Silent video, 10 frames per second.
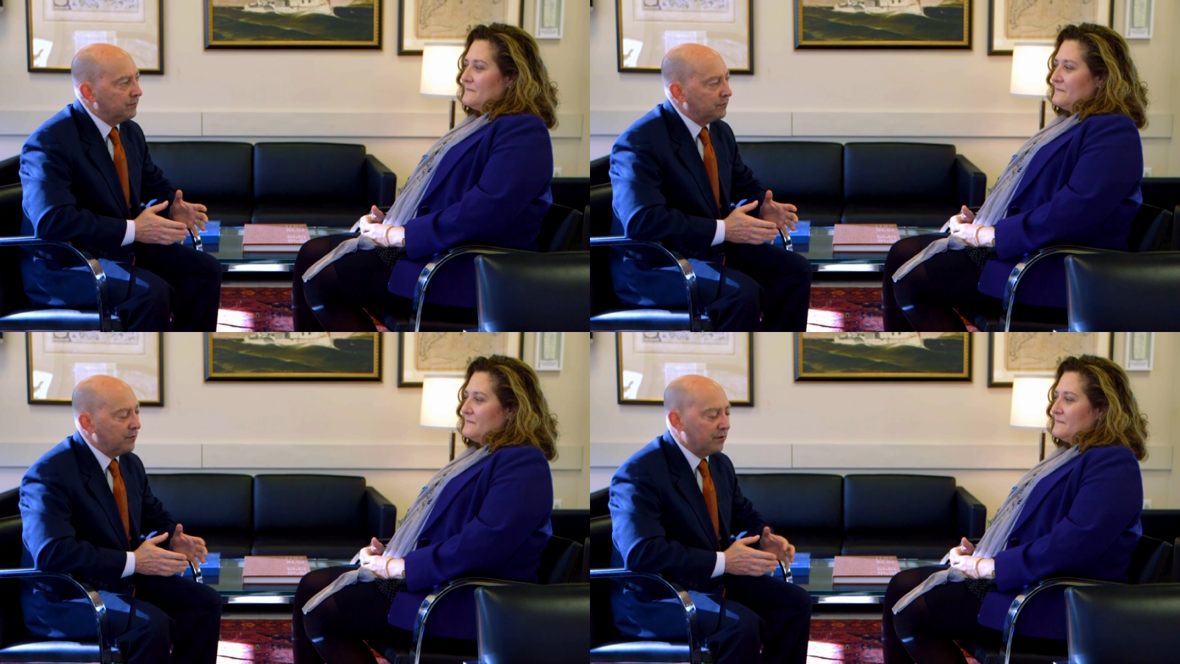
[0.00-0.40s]

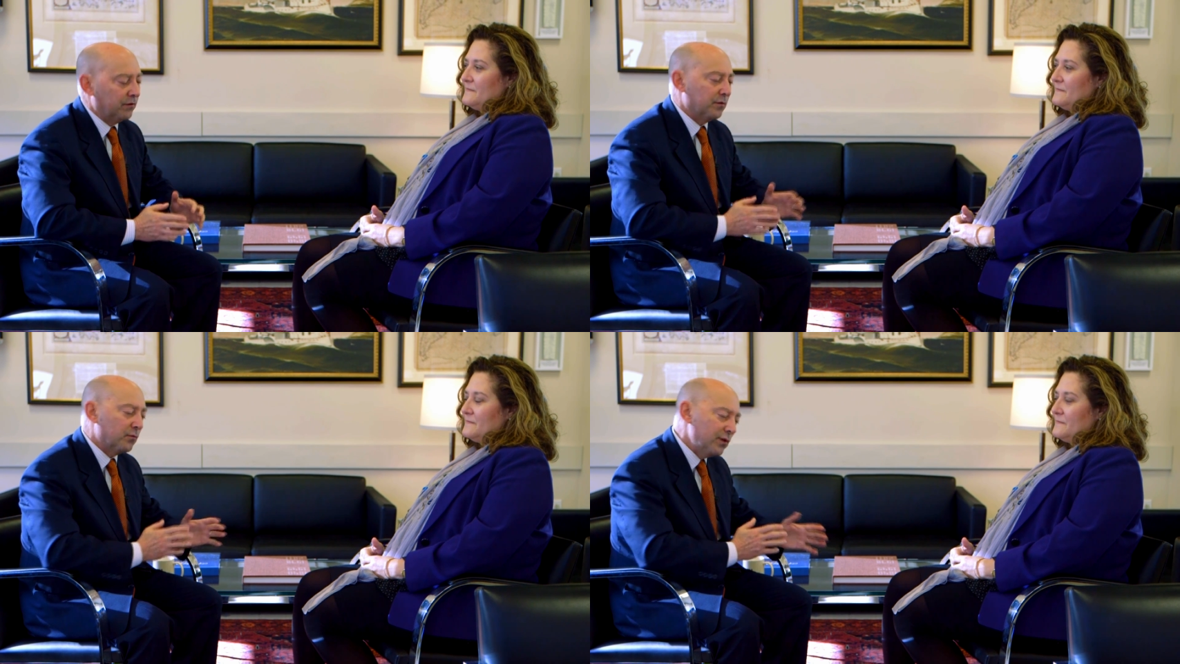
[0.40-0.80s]
Speaker 1: So
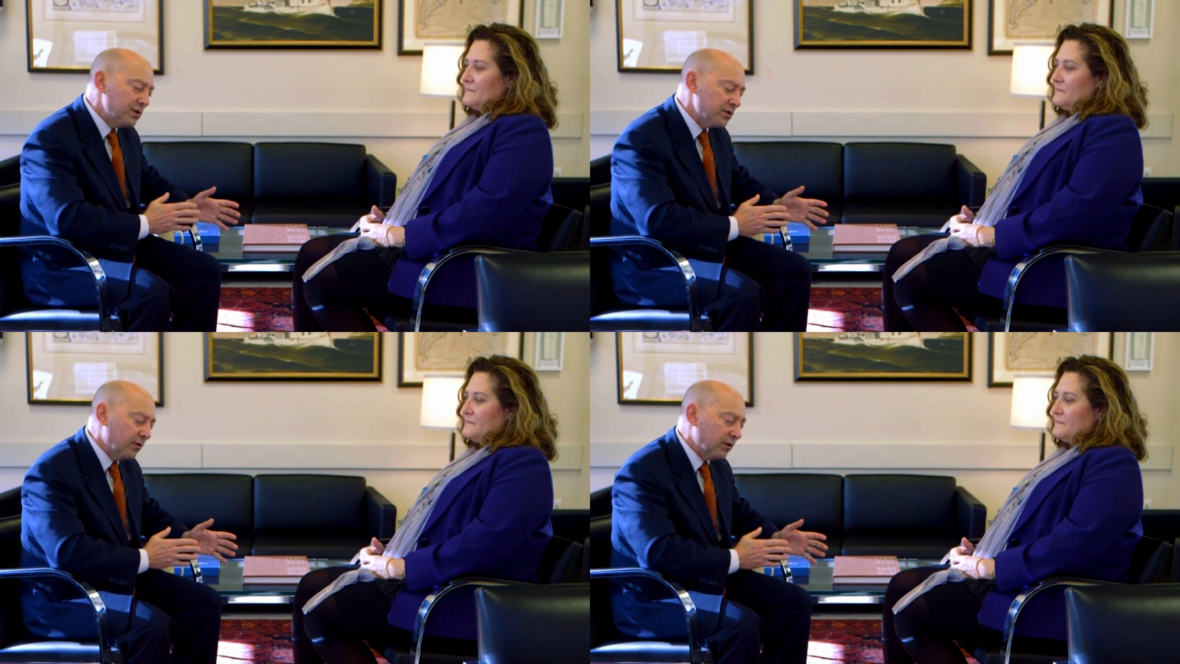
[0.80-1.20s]
there's some
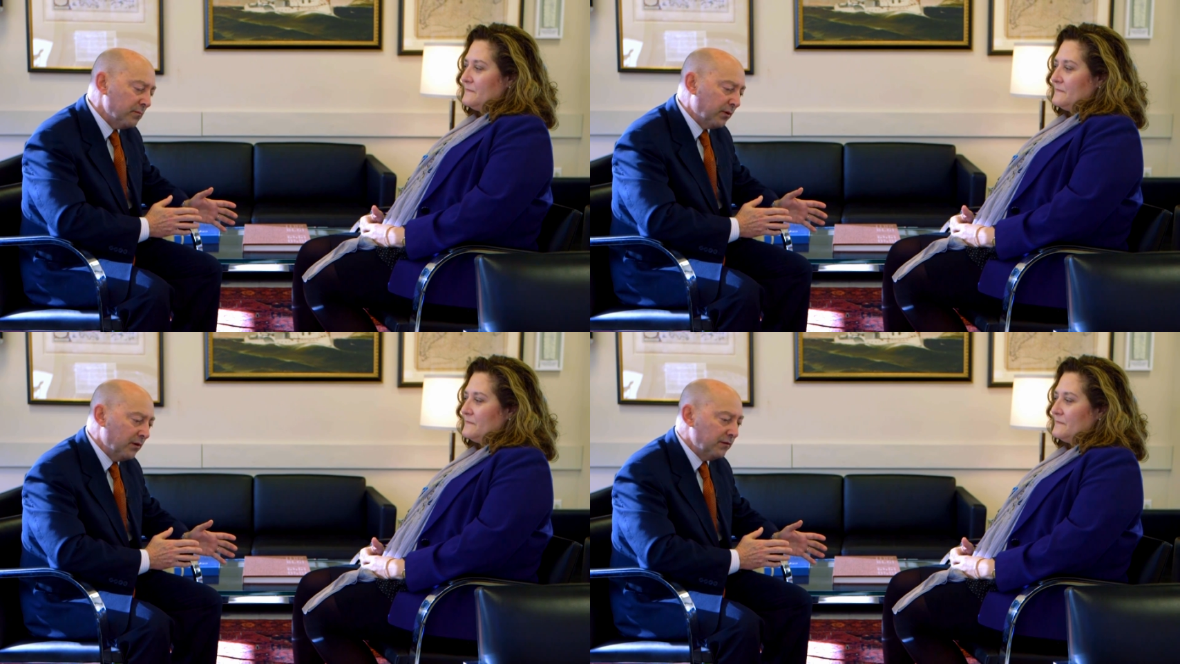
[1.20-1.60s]
regional
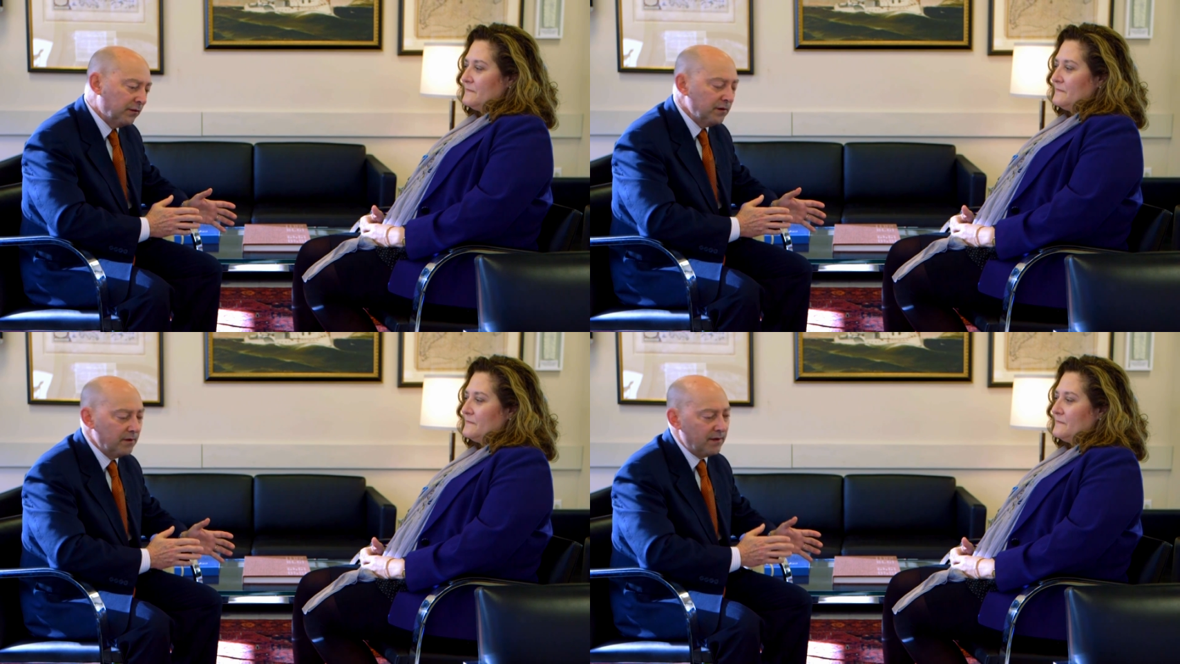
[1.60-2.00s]

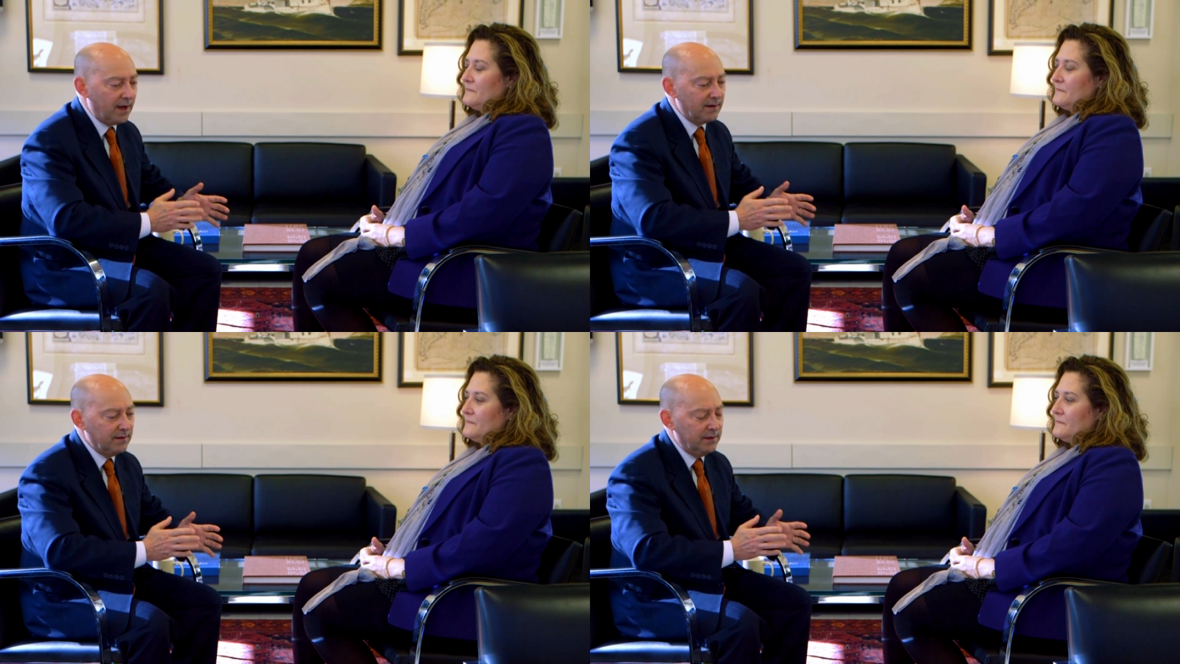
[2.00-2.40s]
componency to that,